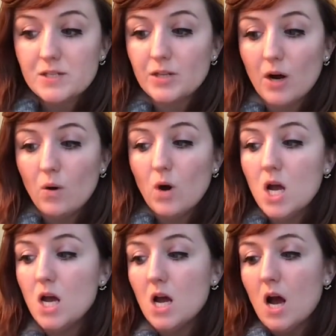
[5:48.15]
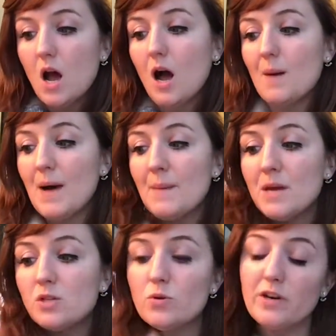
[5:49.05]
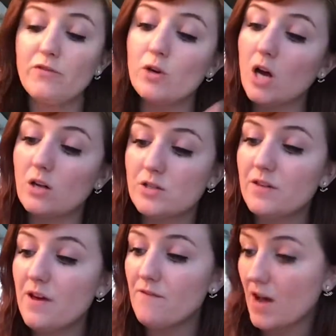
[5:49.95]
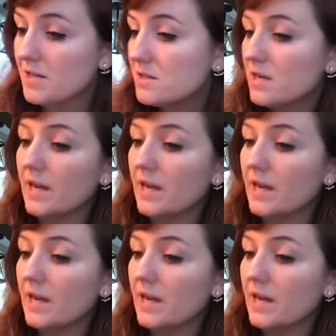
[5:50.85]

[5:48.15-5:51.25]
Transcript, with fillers: So I made $24 on that vest,